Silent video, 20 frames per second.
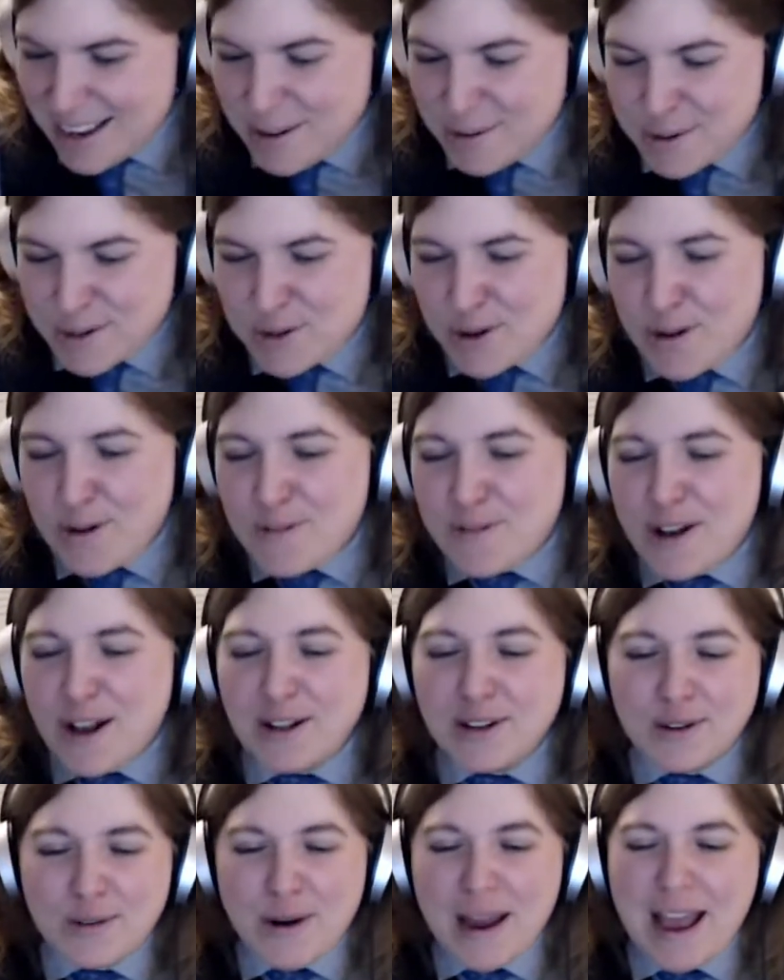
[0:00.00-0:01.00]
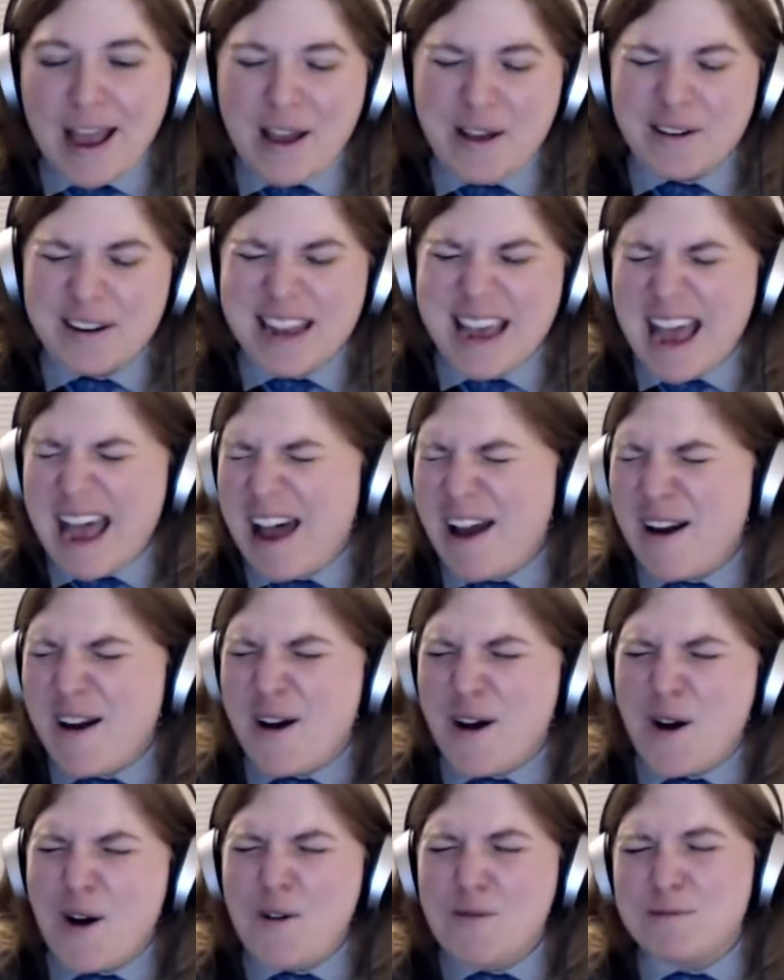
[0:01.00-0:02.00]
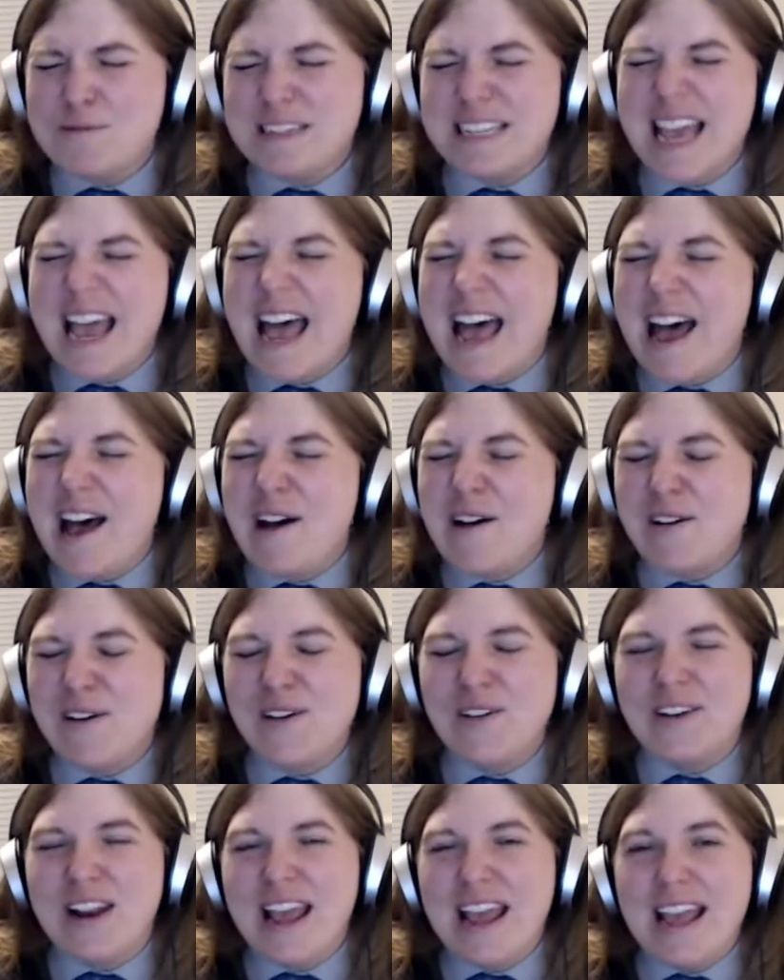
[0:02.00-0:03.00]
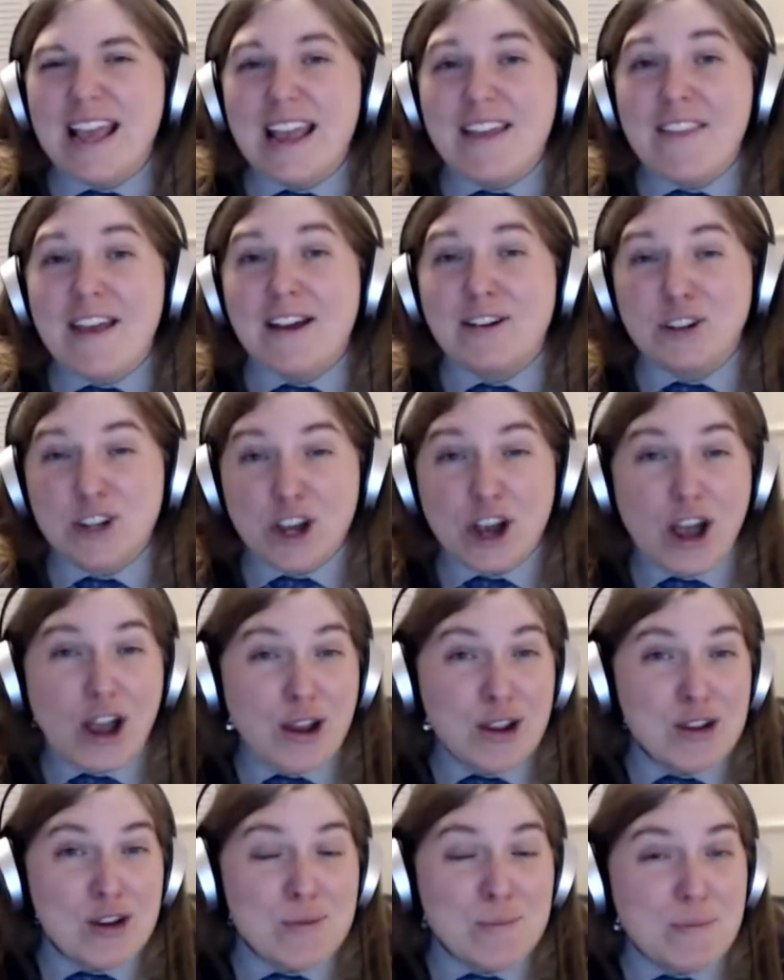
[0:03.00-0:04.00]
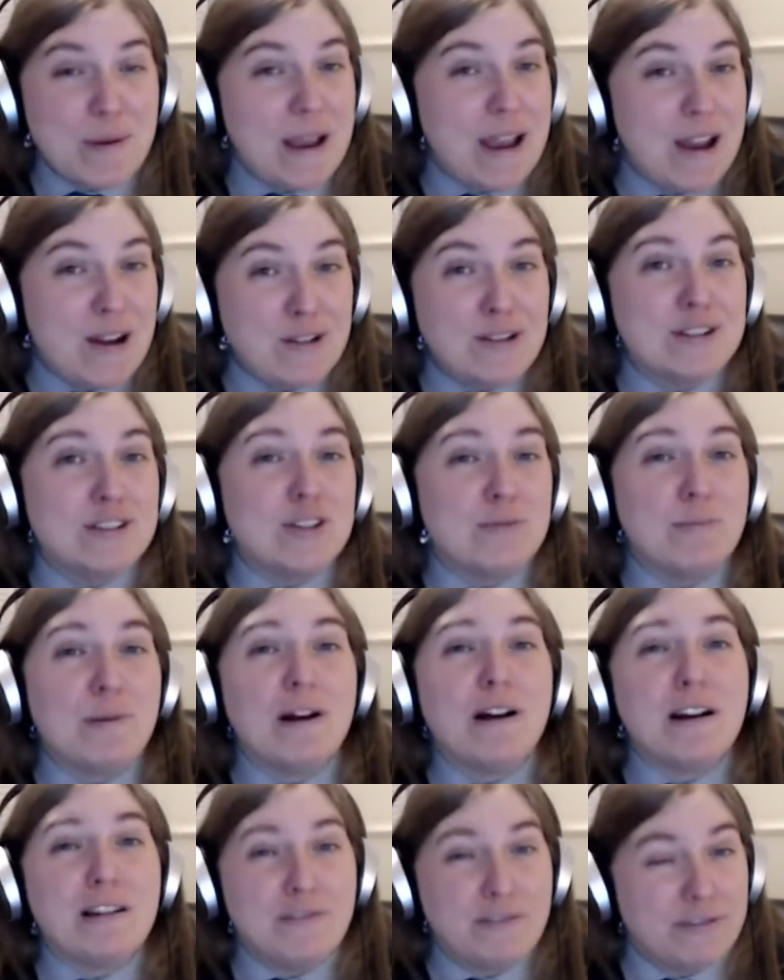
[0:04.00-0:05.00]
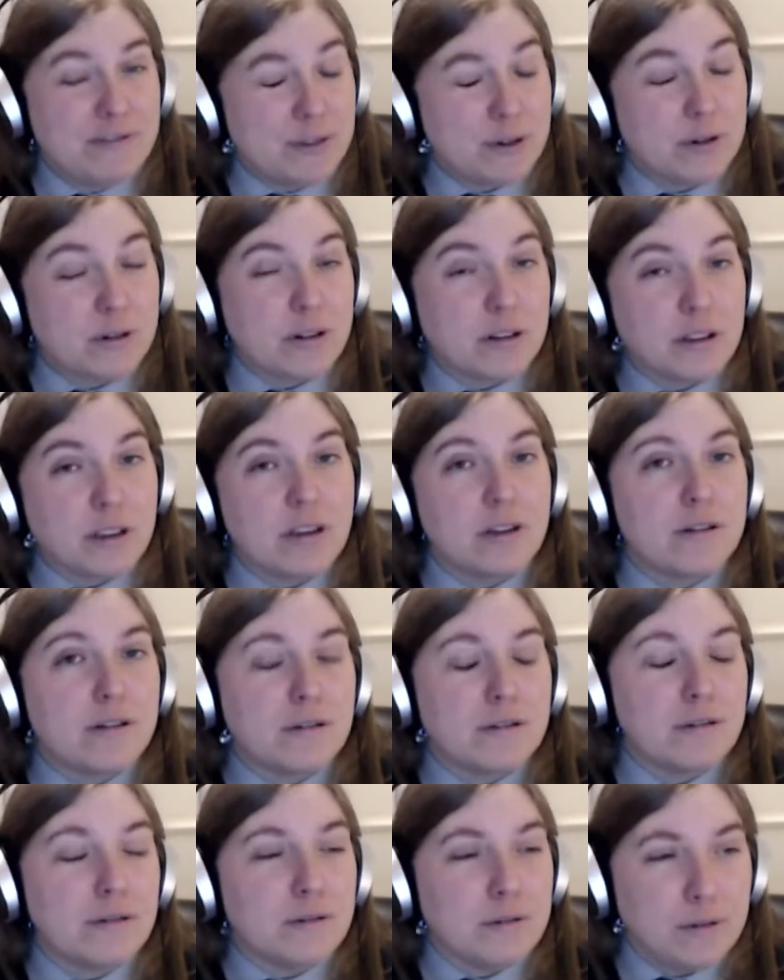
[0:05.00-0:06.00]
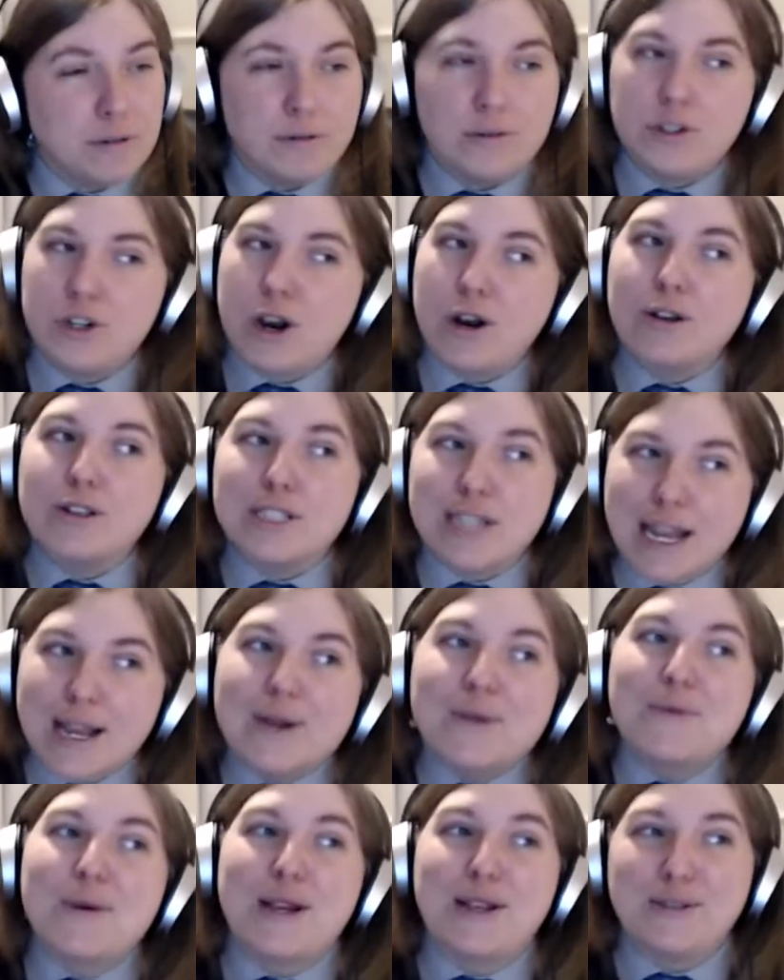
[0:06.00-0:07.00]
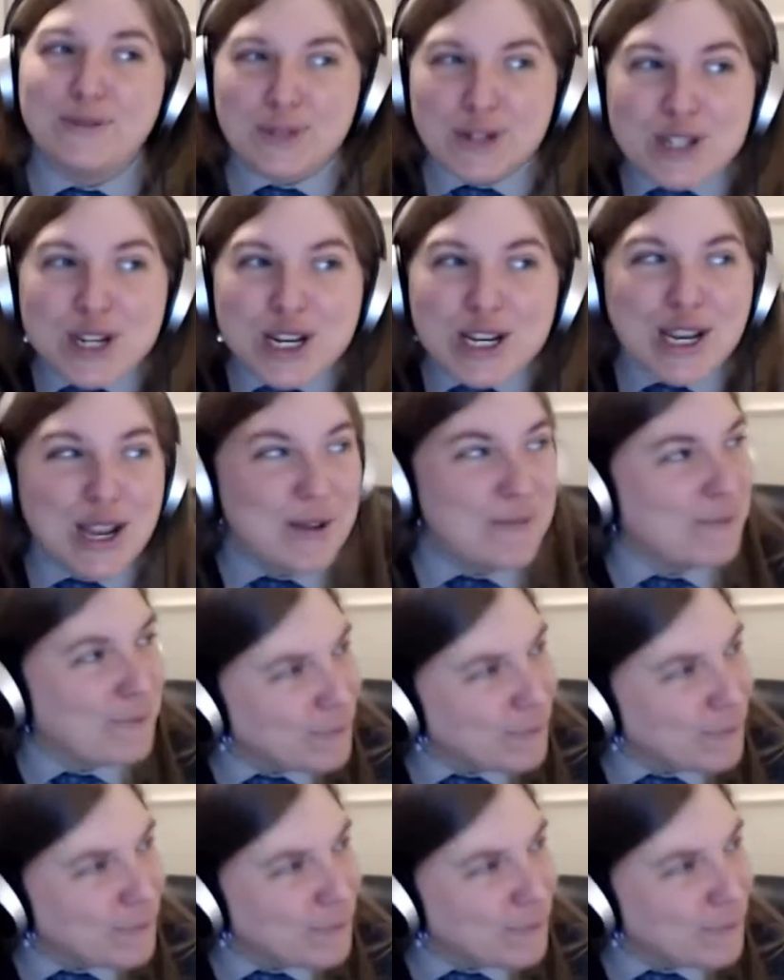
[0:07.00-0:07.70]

We drove all around our hometown in that car your parents bought for you, Charlestown, West Virginia.